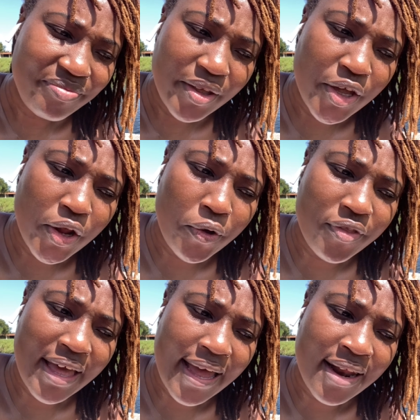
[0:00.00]
you know,
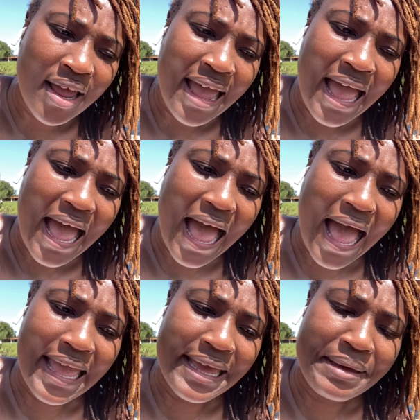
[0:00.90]
that
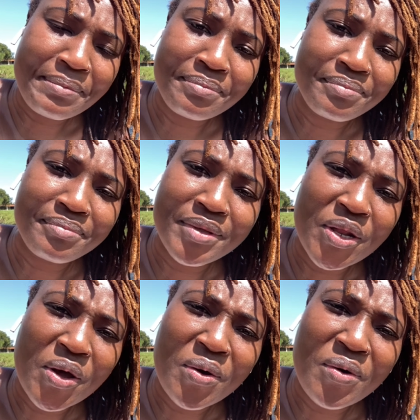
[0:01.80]
I am, you
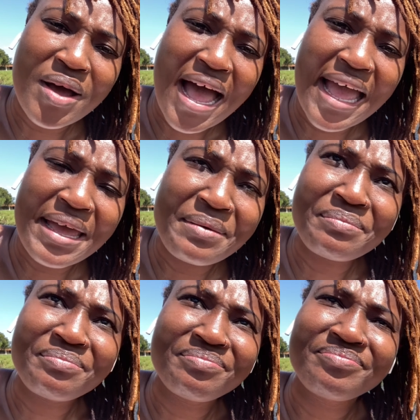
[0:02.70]
know, I
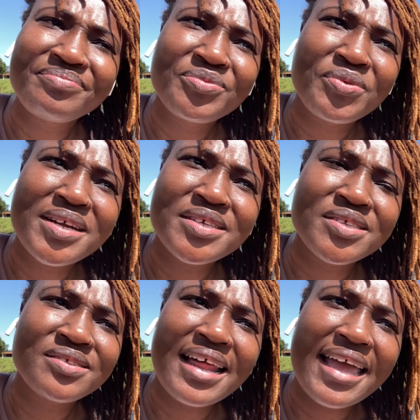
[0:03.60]
am, what
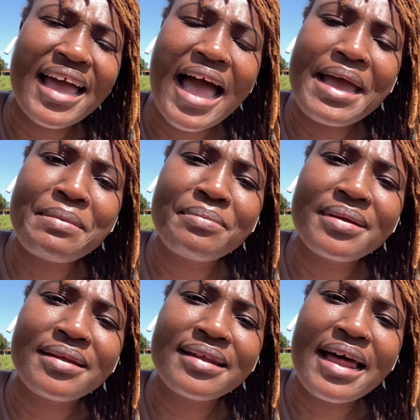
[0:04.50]
is like, I am,
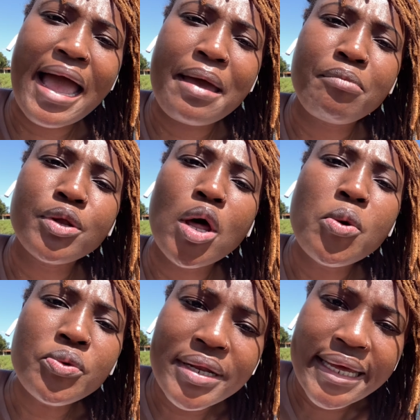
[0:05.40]
I am
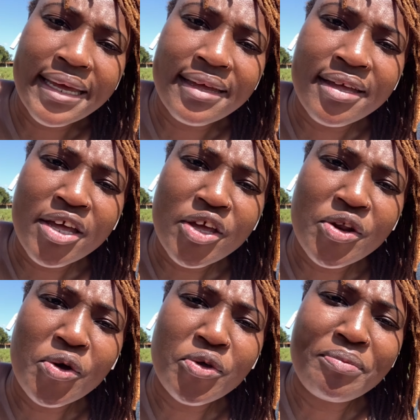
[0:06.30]
lonely. You
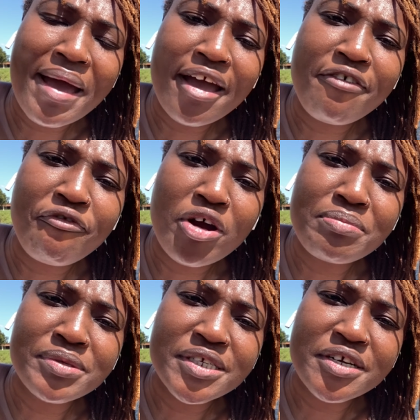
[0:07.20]
know, you might
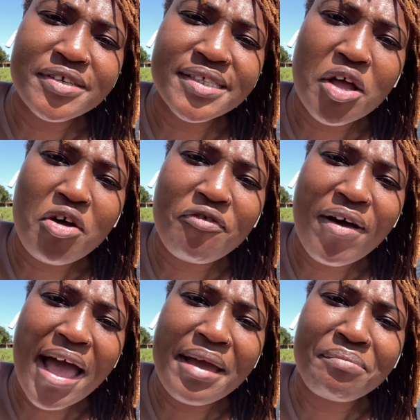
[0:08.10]
affirm to yourself,
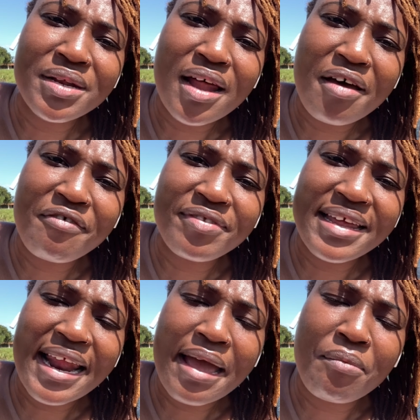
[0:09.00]
I am loved
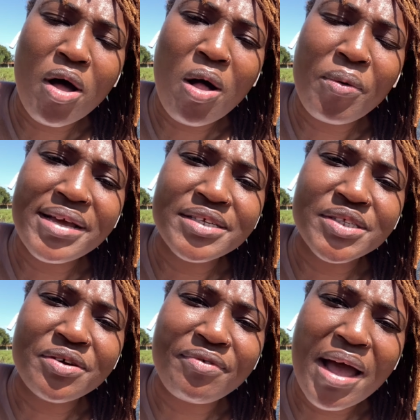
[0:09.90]
and I am always
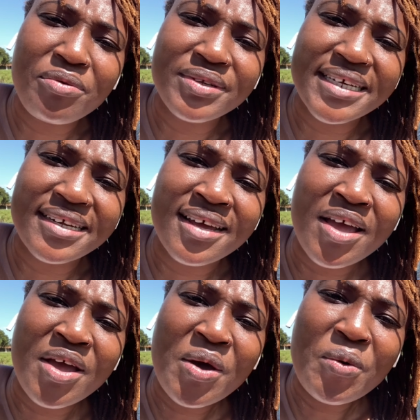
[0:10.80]
surrounded
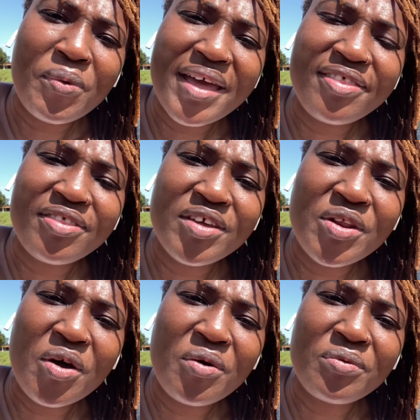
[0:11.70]
with you
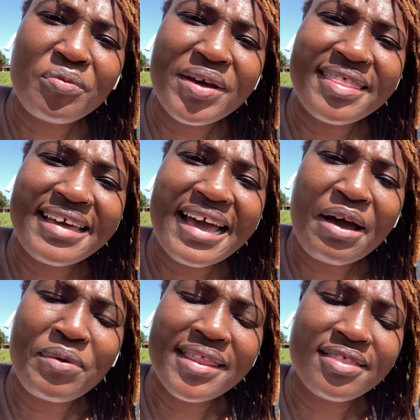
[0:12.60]
know with
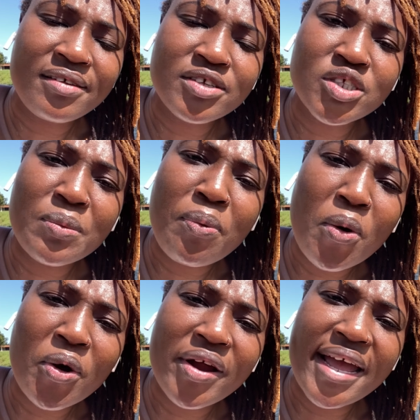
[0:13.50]
with
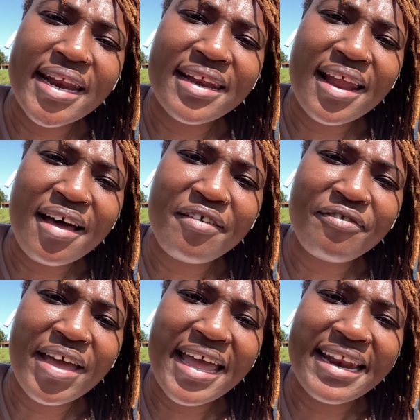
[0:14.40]
support and
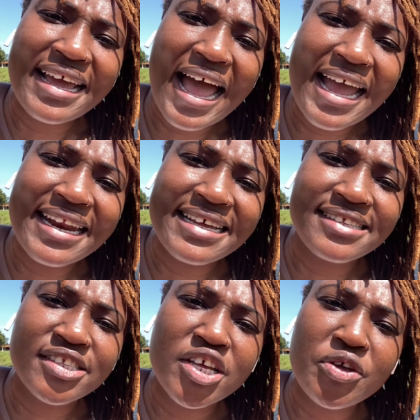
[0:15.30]
love and
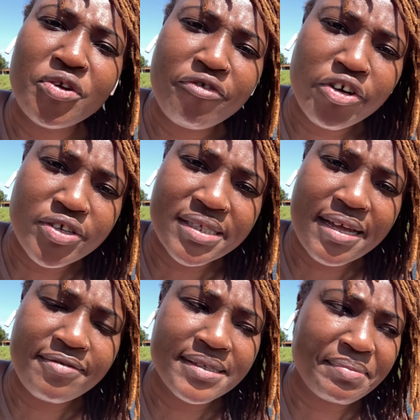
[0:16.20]
guidance the universe
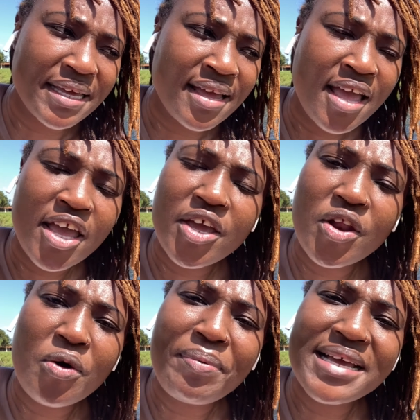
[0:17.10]
loves me you
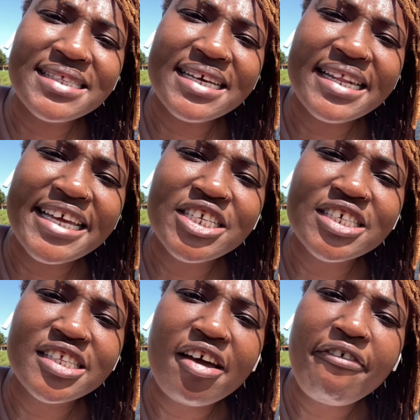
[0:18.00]
know basically
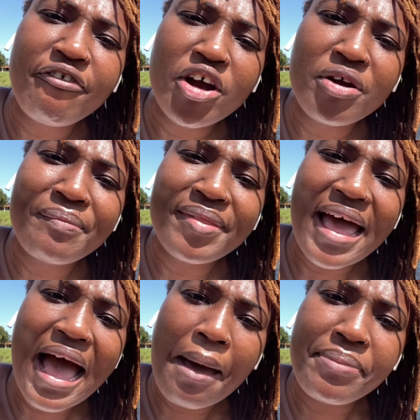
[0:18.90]
just affirm the
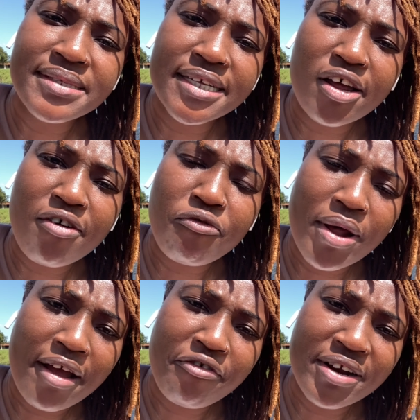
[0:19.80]
opposite of
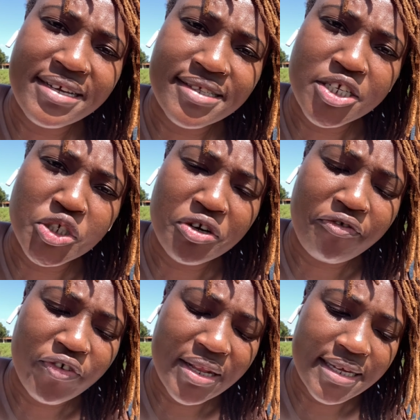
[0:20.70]
whatever it is that you're
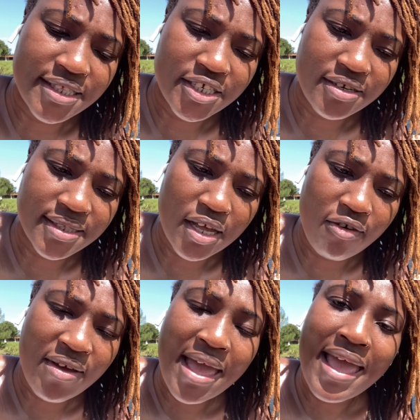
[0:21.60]
feeling to
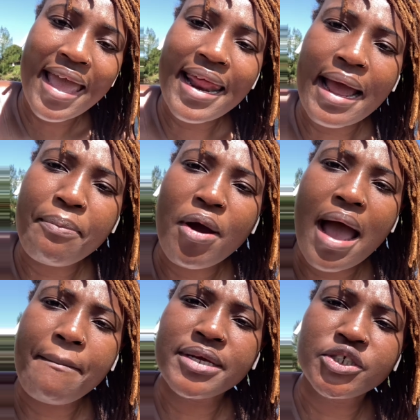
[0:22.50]
yourself and i
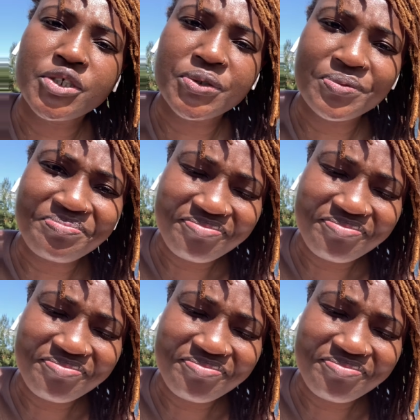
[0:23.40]
promise you